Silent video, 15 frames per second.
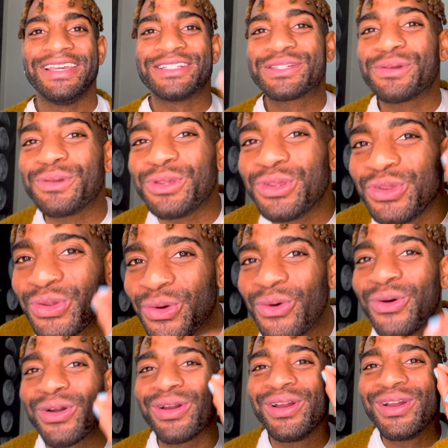to
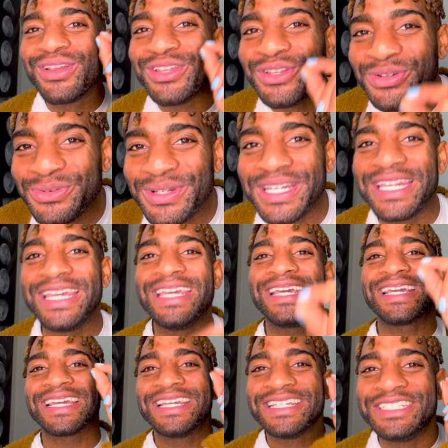your
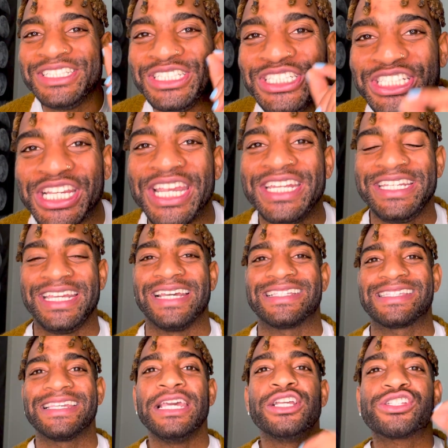unique
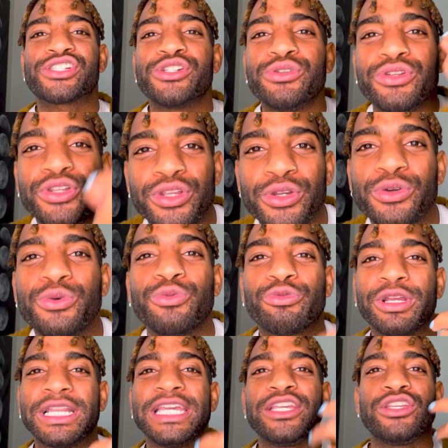genius, to you
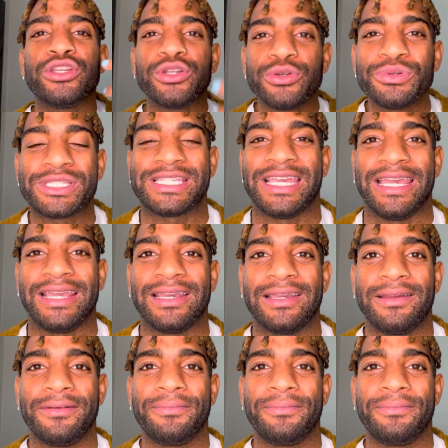really using